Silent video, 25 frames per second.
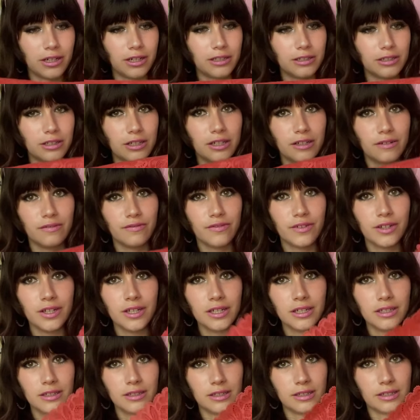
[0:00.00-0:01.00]
I love
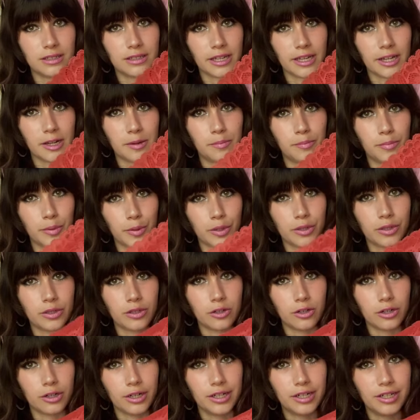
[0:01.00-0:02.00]
this like burnt
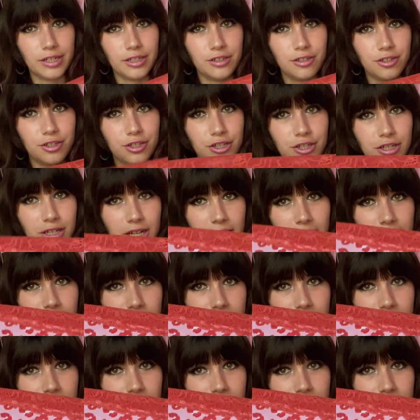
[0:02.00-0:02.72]
orange and